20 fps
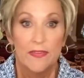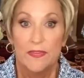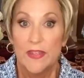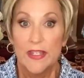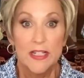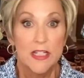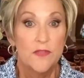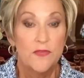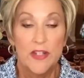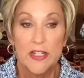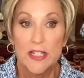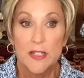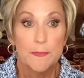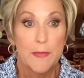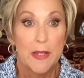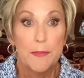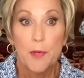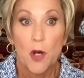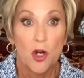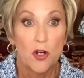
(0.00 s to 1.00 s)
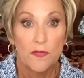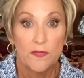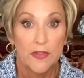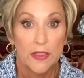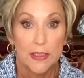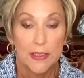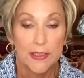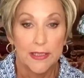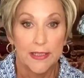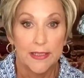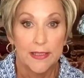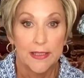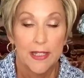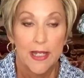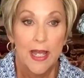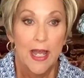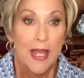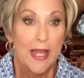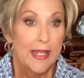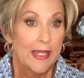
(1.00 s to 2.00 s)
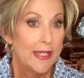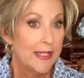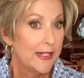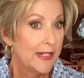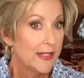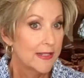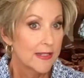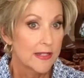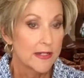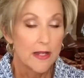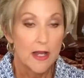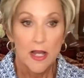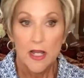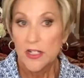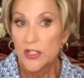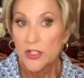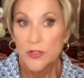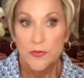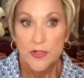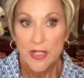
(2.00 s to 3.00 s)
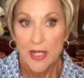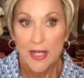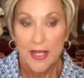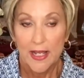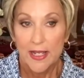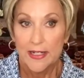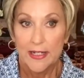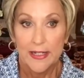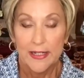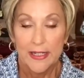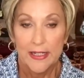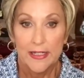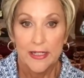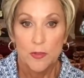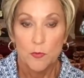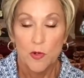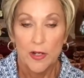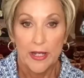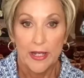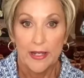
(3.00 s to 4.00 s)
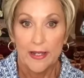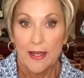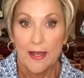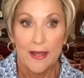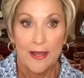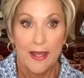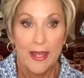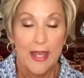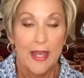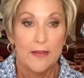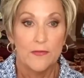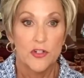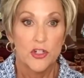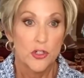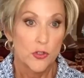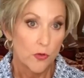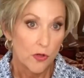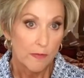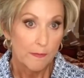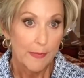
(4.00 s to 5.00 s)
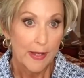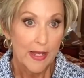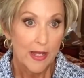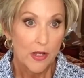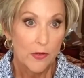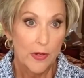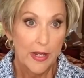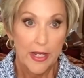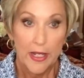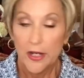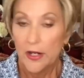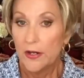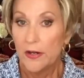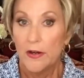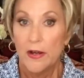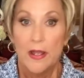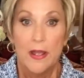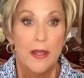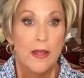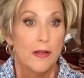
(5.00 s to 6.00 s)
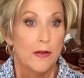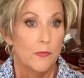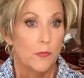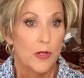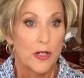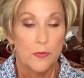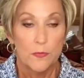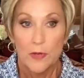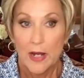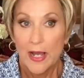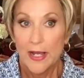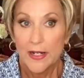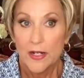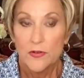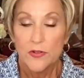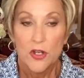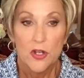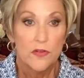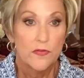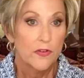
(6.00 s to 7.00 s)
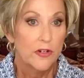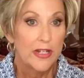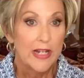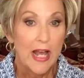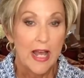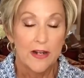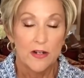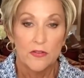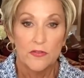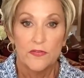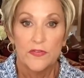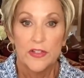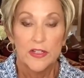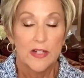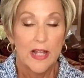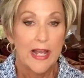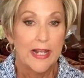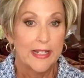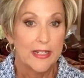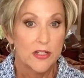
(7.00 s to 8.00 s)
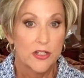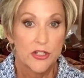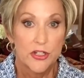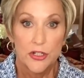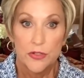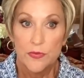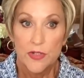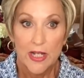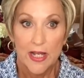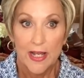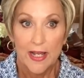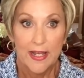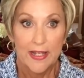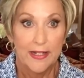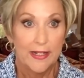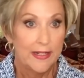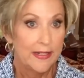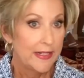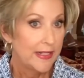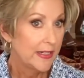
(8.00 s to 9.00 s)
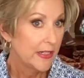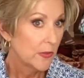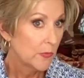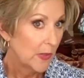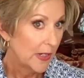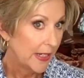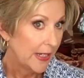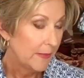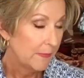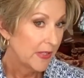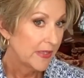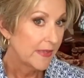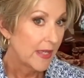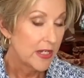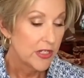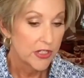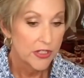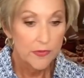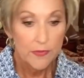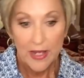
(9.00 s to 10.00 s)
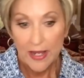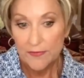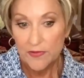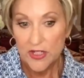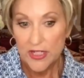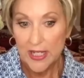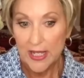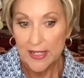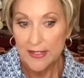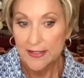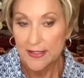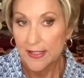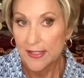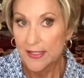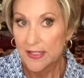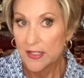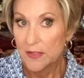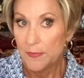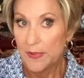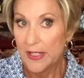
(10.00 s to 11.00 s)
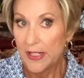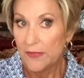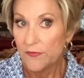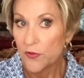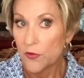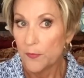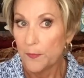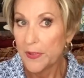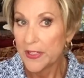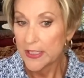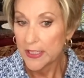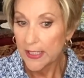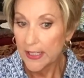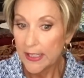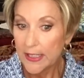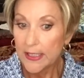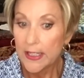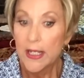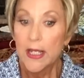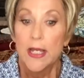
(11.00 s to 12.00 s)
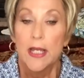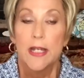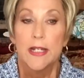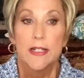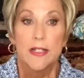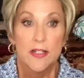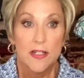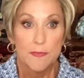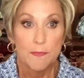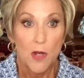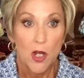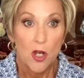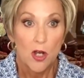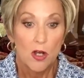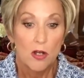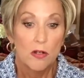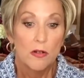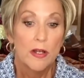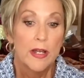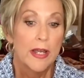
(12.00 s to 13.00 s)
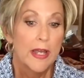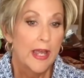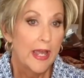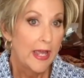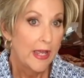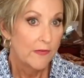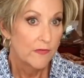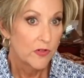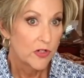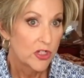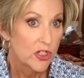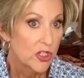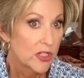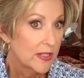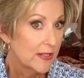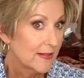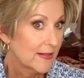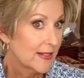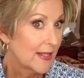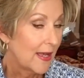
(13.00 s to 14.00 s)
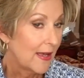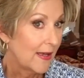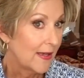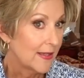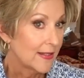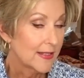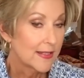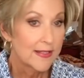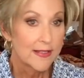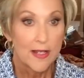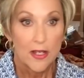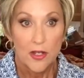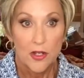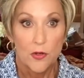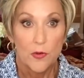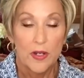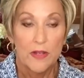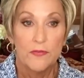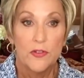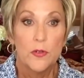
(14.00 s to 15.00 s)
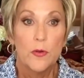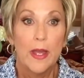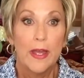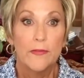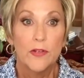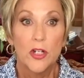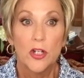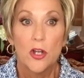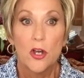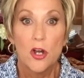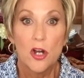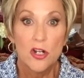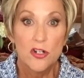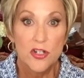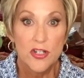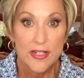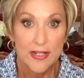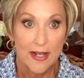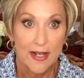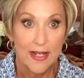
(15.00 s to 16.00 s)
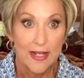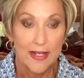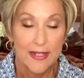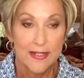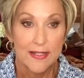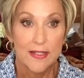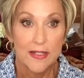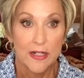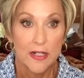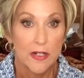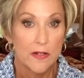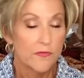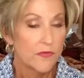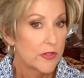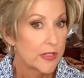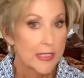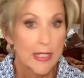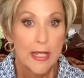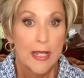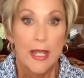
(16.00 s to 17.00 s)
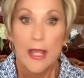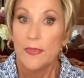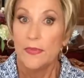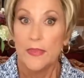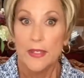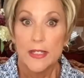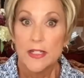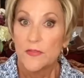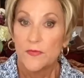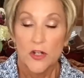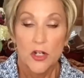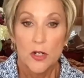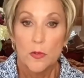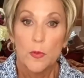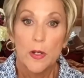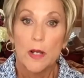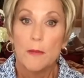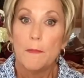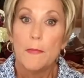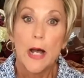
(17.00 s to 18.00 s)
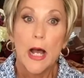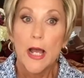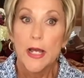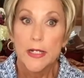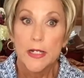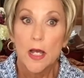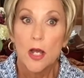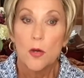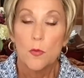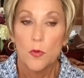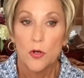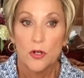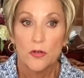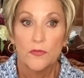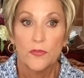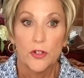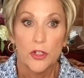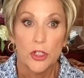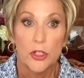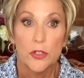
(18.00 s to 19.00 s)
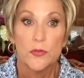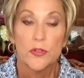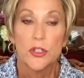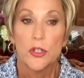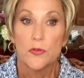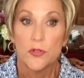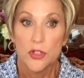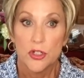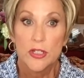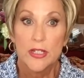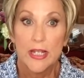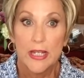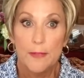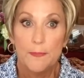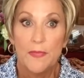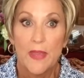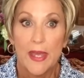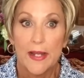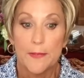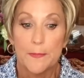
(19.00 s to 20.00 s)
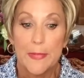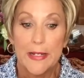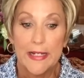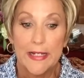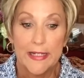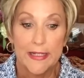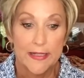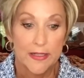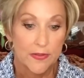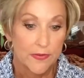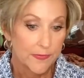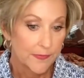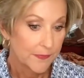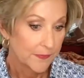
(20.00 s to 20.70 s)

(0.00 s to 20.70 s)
This fits me perfectly. It is not too tight in any way. I have short bio hair, went right on over it. I don't feel like it's too tight in any way, but they do advertise this to be for petite to small average size. So if you have a large size circumference, this very well might not work for you, so just keep that in mind.